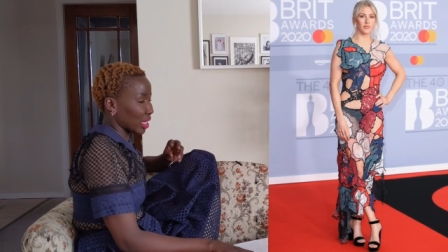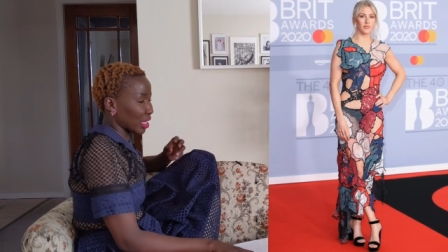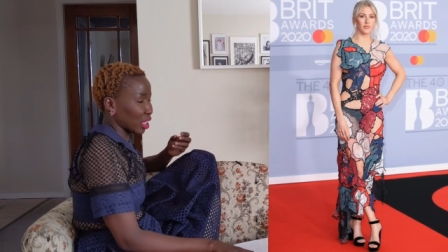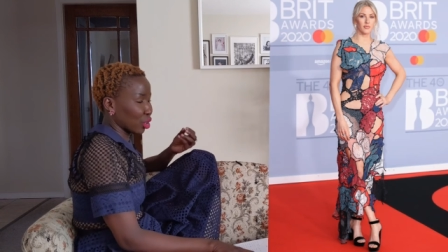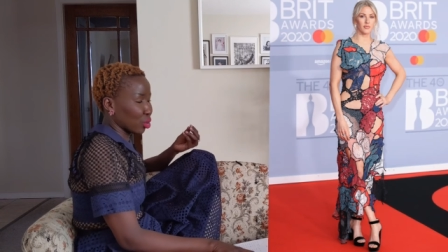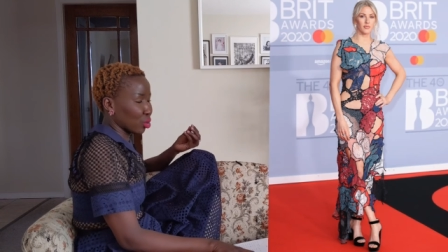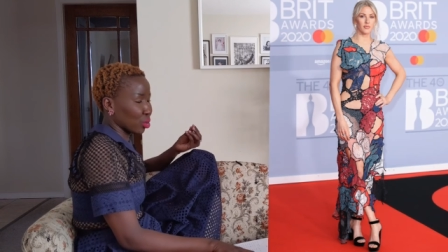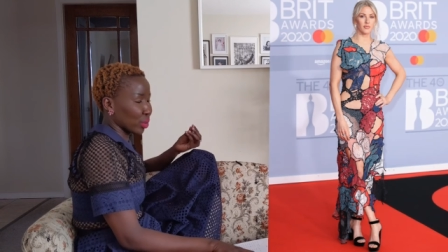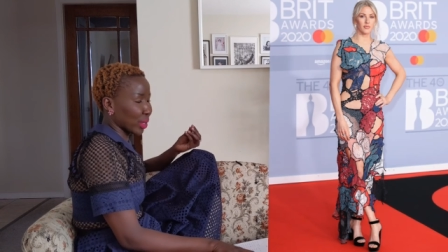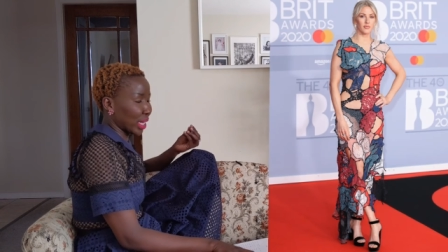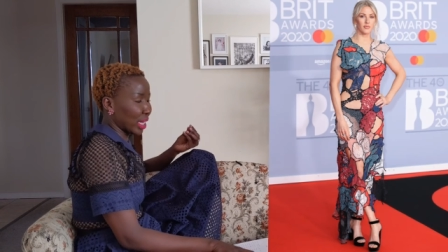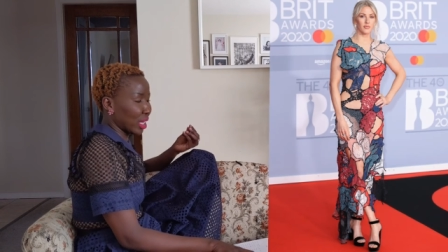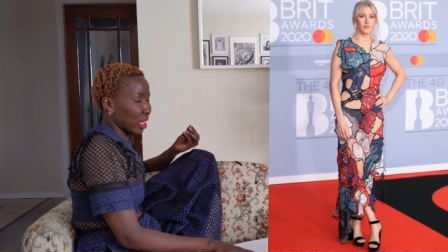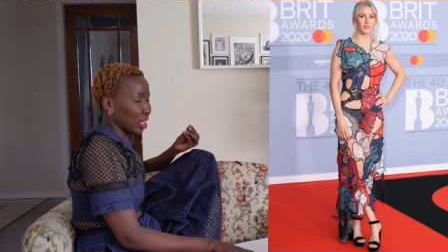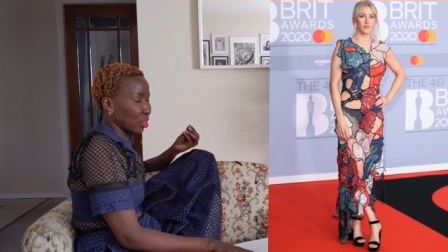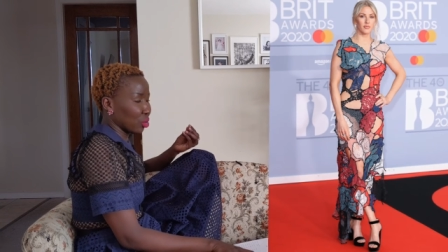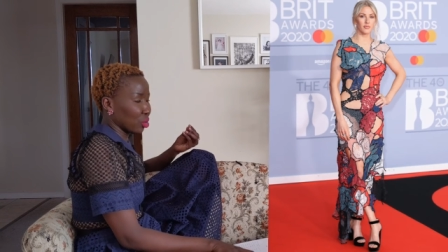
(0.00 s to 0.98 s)
the
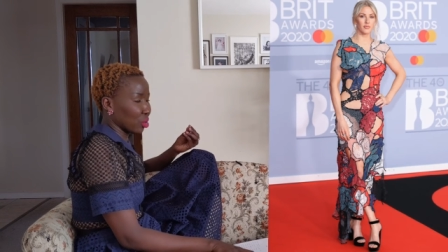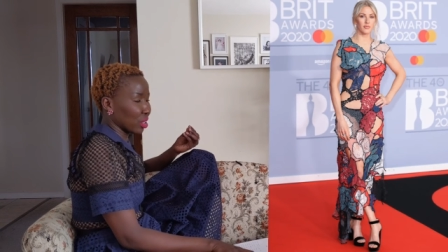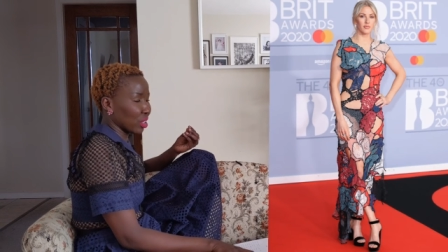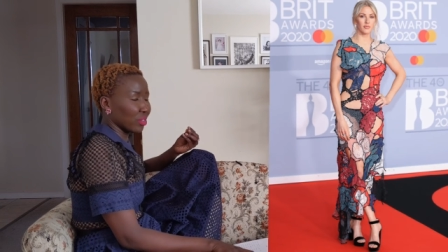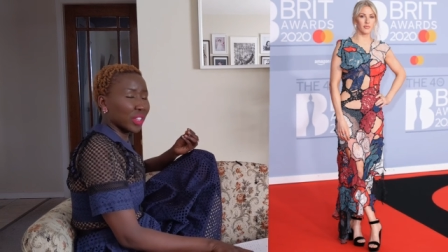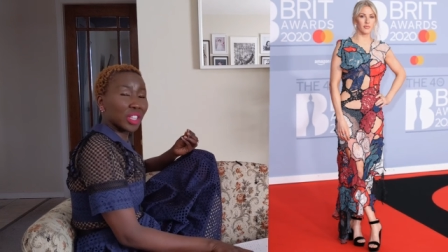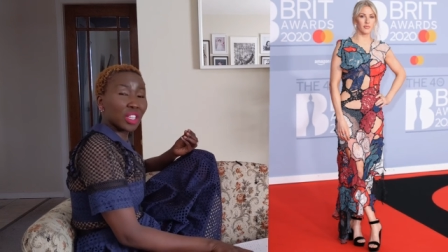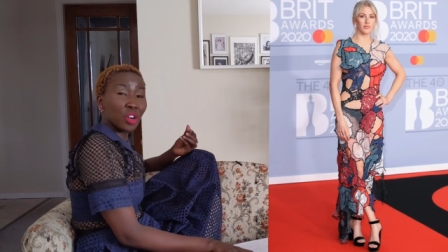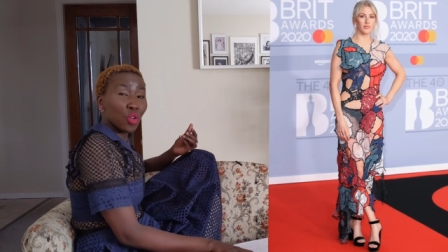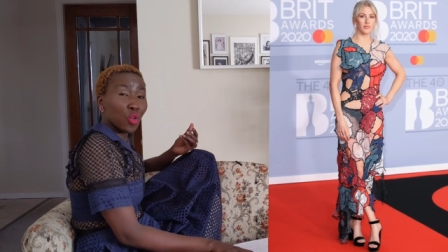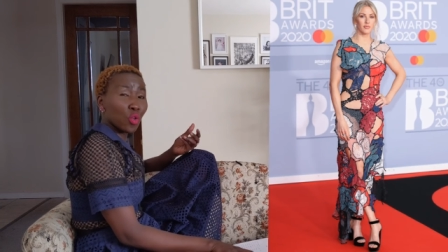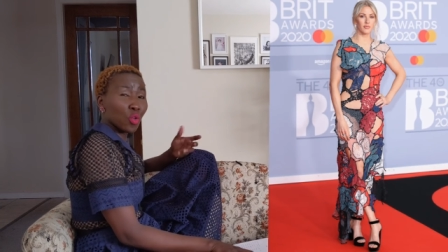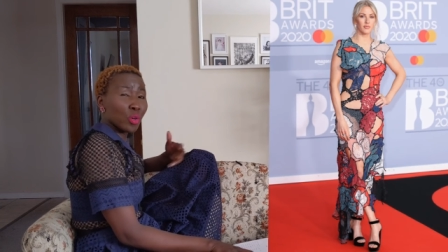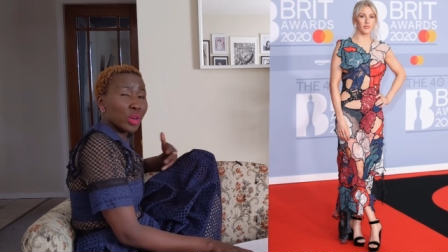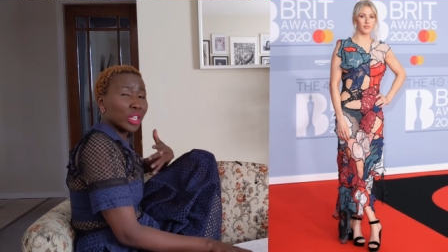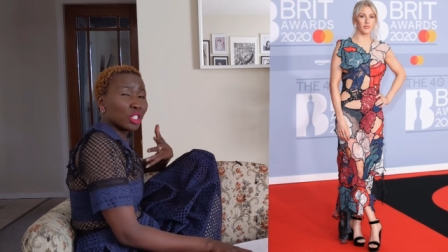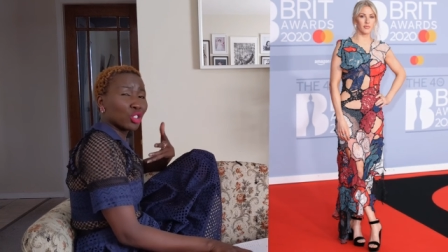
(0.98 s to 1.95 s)
green or even the
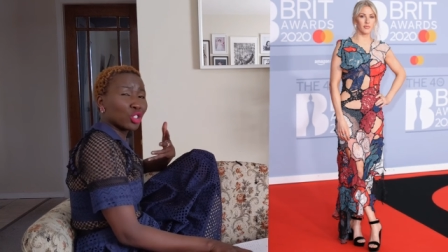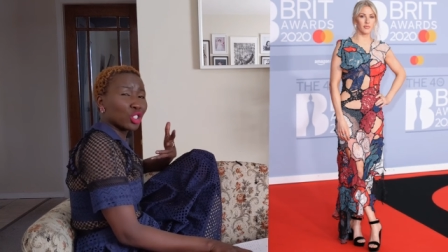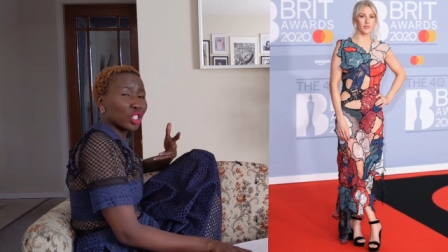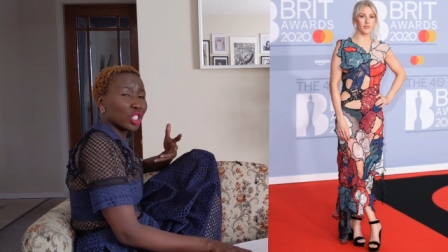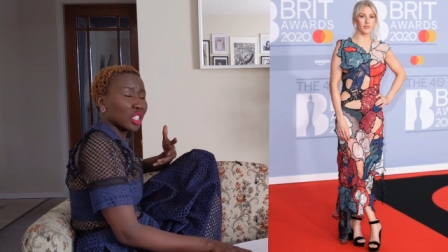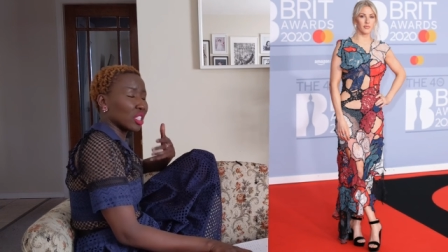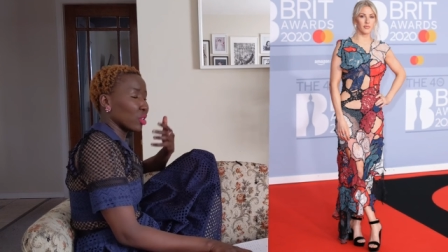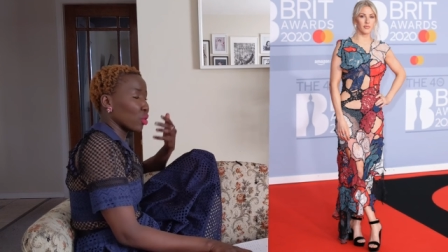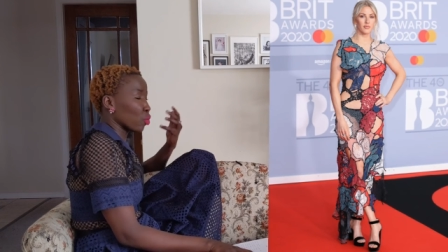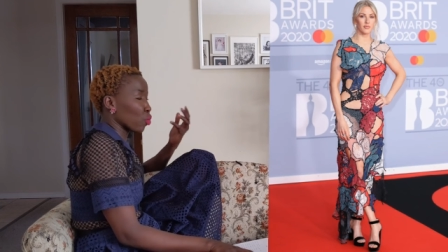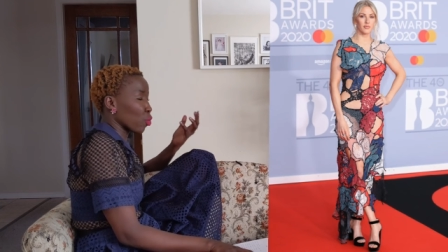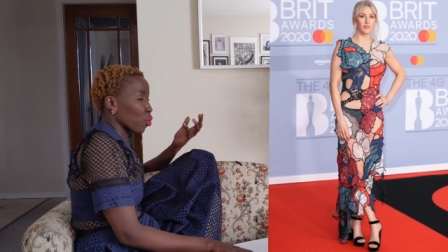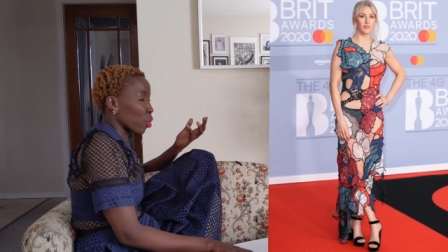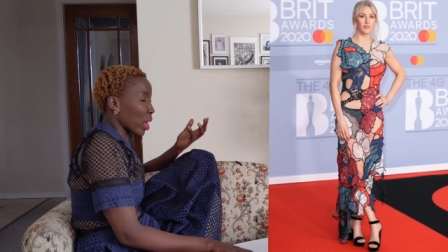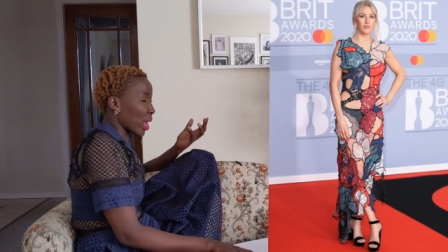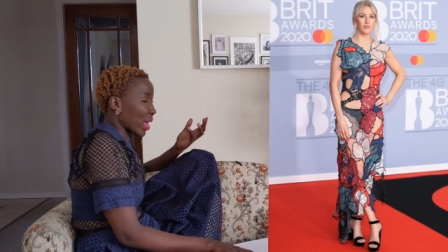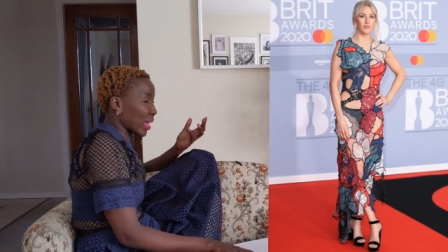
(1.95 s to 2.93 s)
orangey
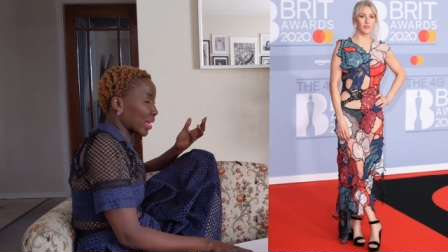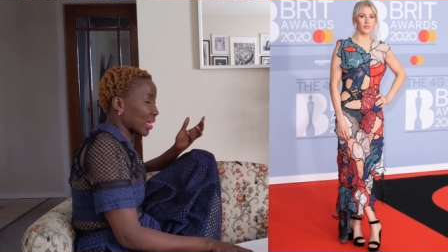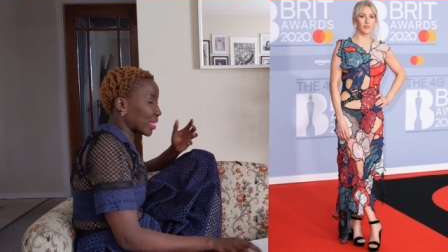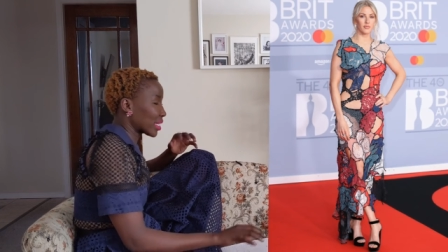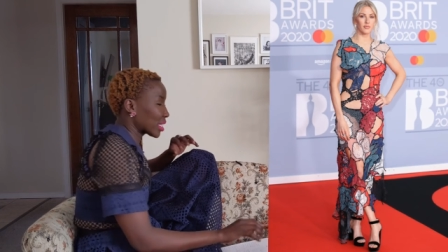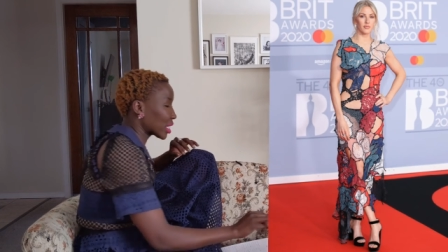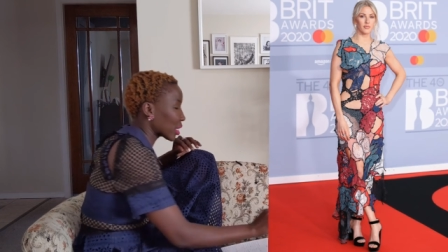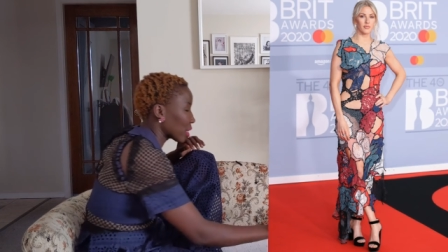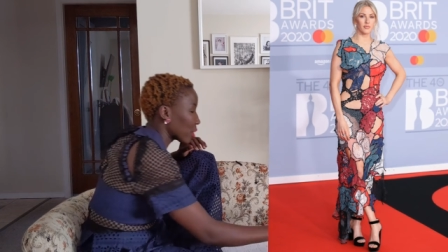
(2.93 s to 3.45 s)
red,